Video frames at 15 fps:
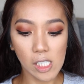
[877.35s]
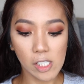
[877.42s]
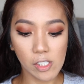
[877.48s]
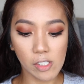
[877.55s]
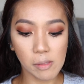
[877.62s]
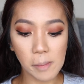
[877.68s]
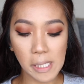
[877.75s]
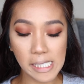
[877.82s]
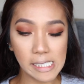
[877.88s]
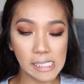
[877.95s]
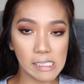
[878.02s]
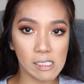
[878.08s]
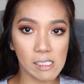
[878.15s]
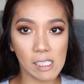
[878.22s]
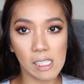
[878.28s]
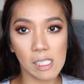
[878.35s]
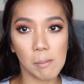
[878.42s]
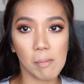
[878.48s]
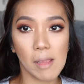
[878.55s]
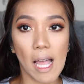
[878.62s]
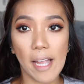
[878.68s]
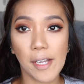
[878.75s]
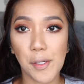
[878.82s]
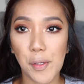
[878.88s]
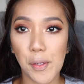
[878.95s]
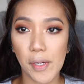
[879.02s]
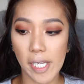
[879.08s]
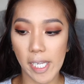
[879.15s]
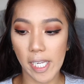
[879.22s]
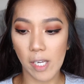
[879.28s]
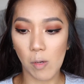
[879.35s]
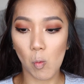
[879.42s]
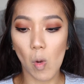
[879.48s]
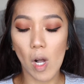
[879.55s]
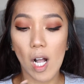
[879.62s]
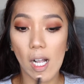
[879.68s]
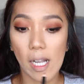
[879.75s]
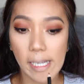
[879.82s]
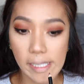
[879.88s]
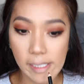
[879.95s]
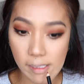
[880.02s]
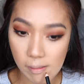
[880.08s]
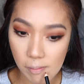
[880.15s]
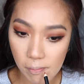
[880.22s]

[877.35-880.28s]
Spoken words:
Cosmetics lip liner in Wine.